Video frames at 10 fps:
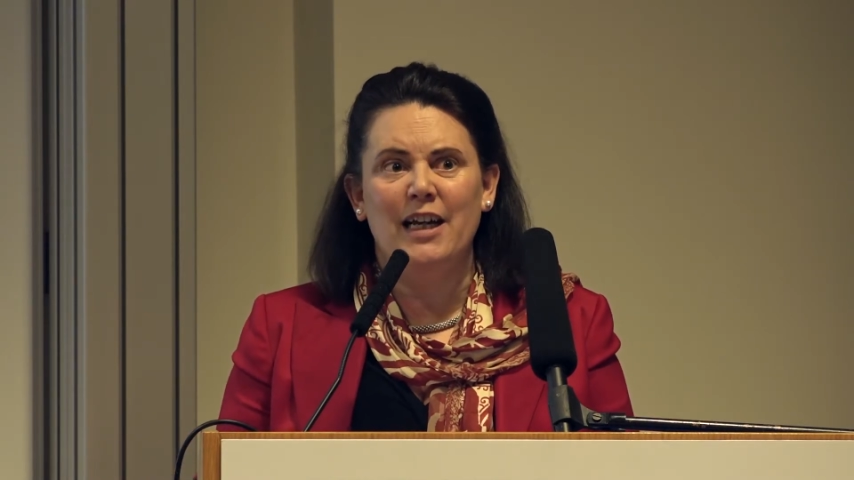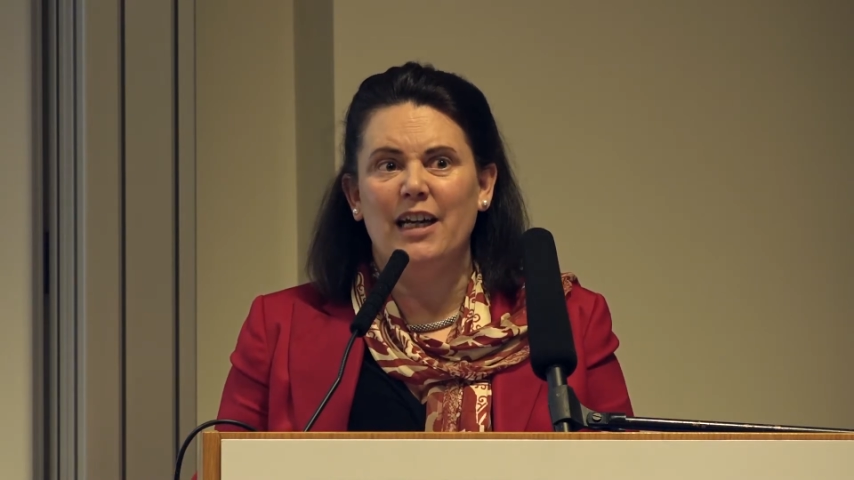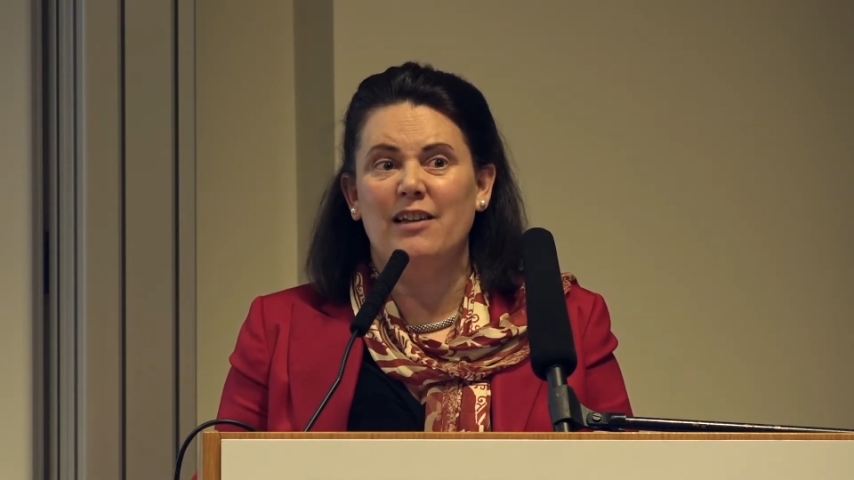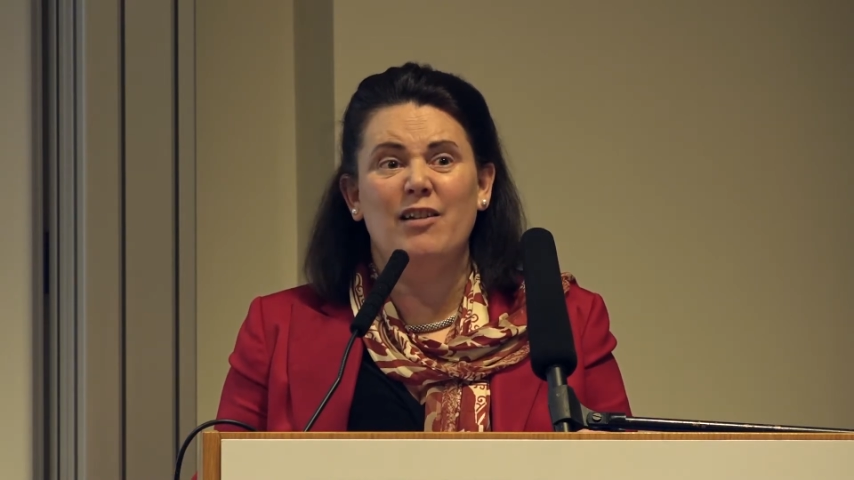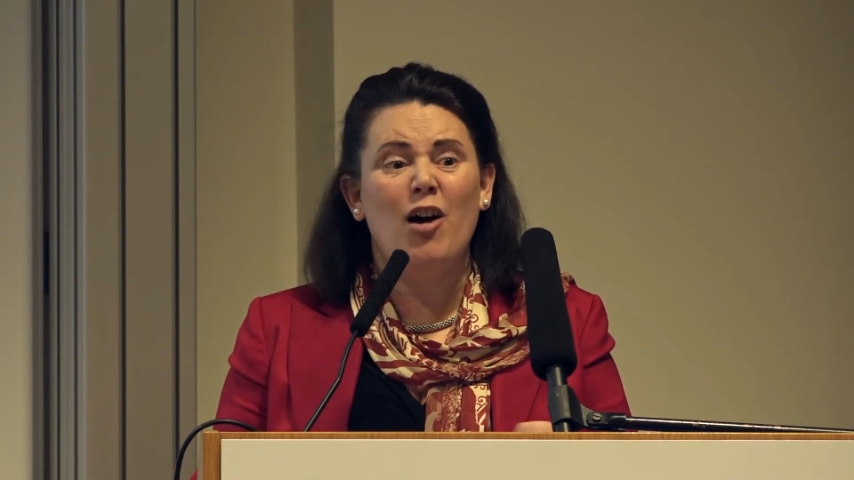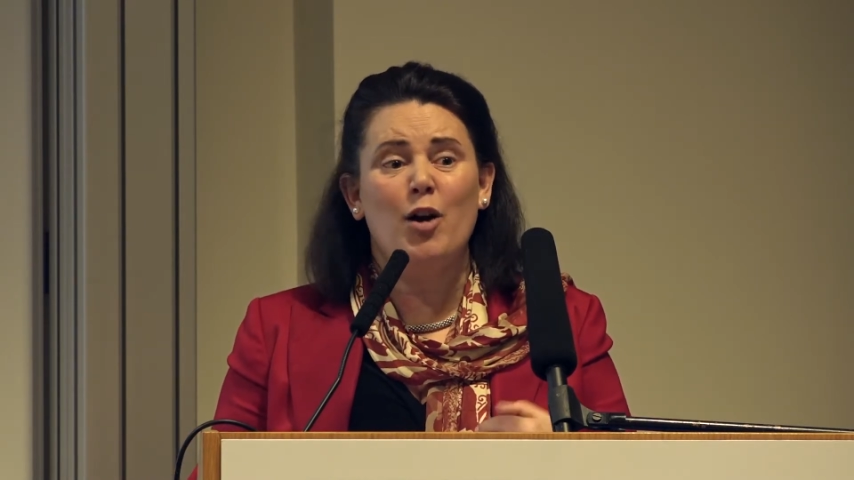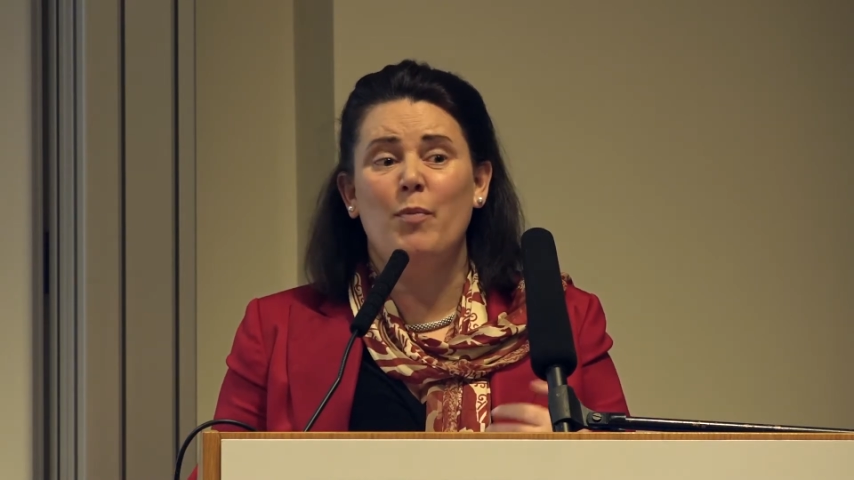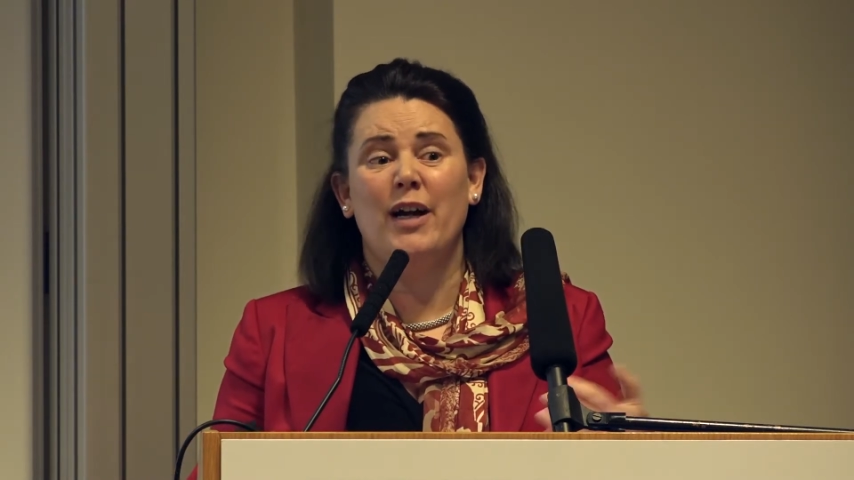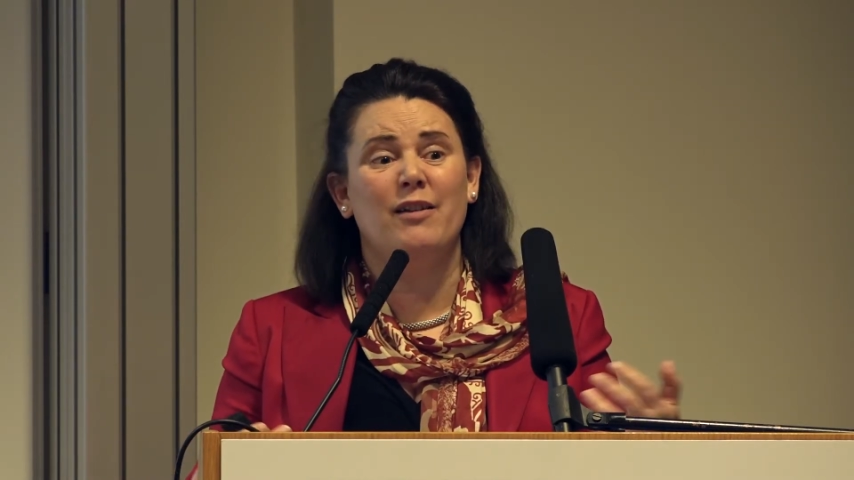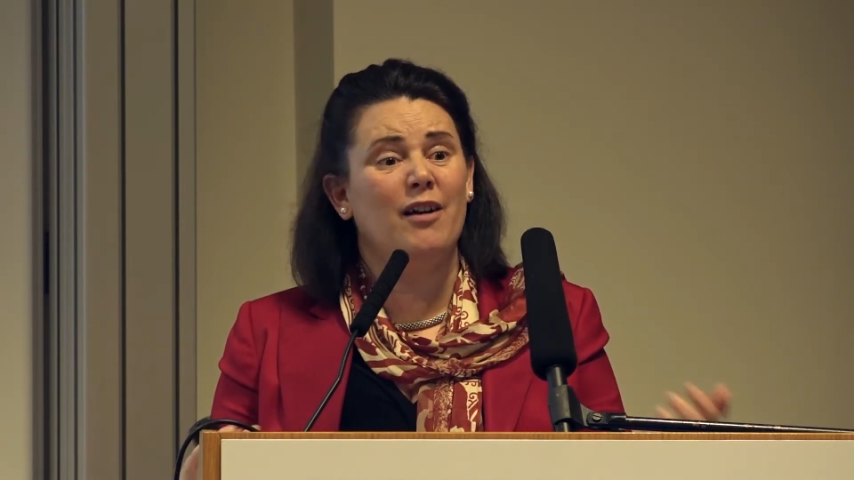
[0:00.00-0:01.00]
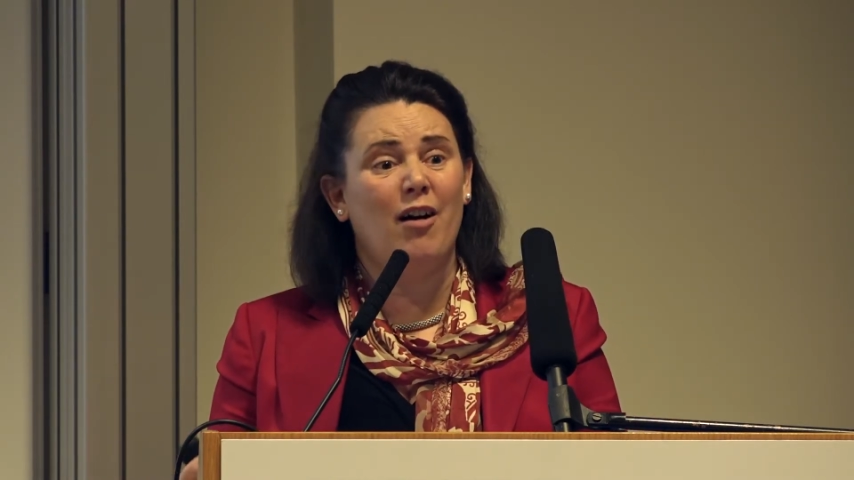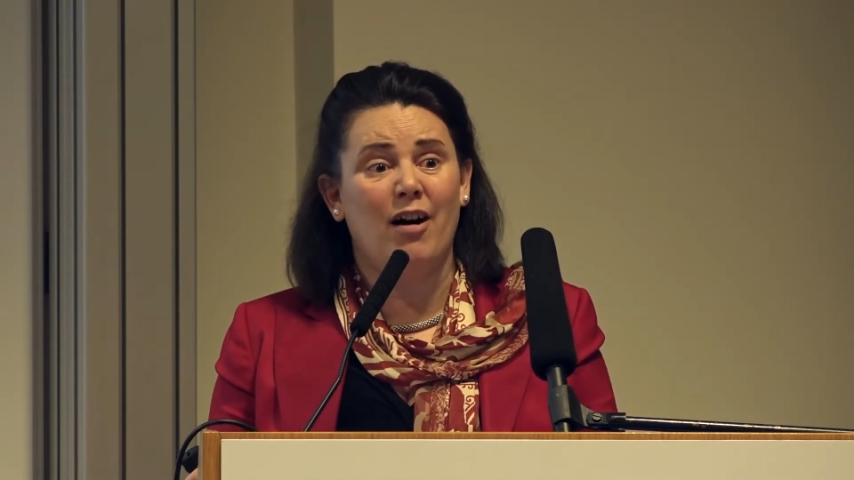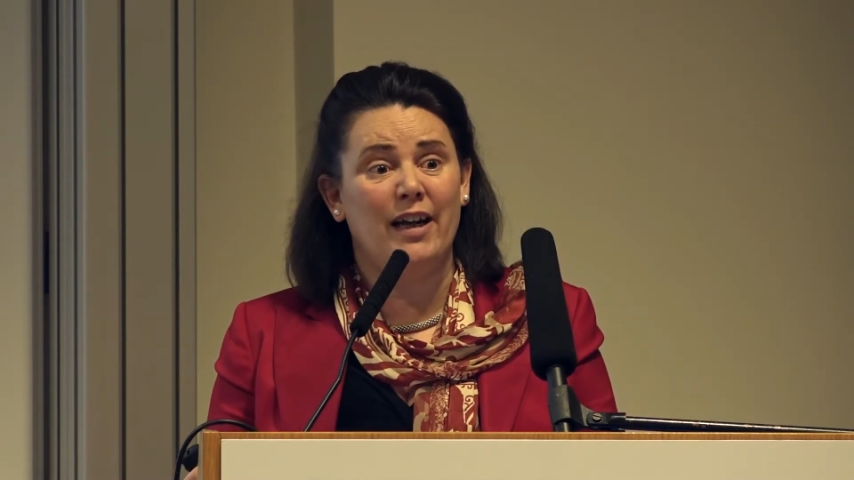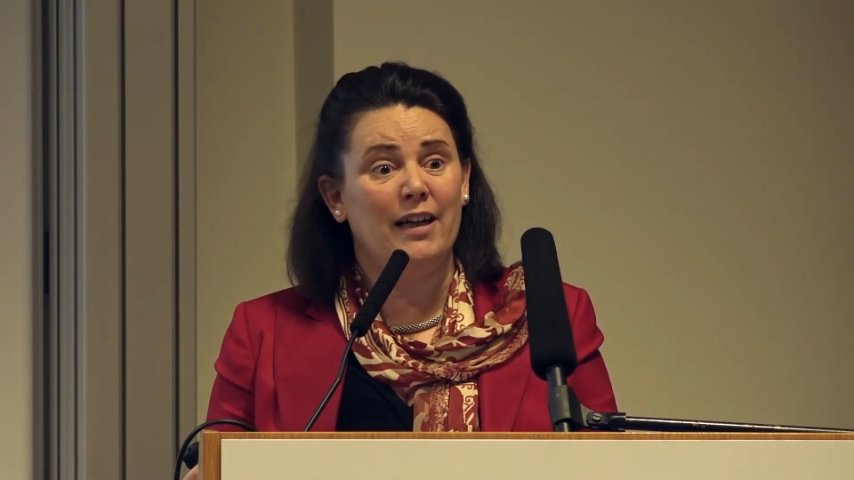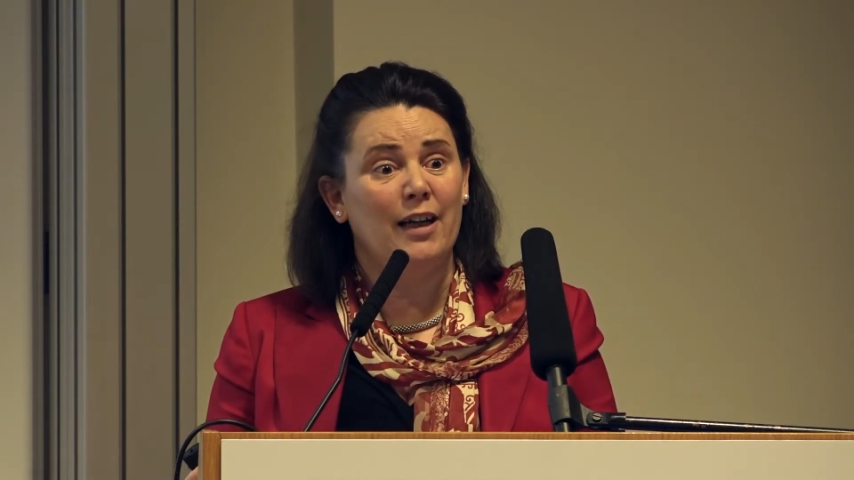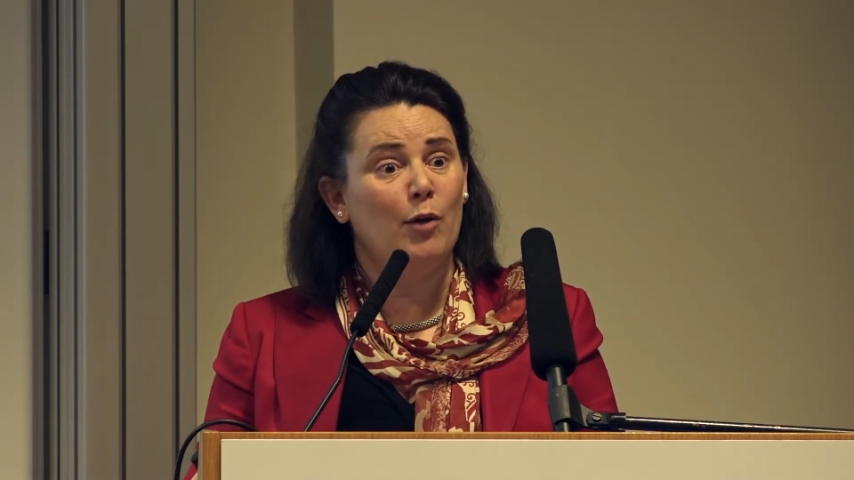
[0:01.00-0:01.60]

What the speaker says: it's not about the I.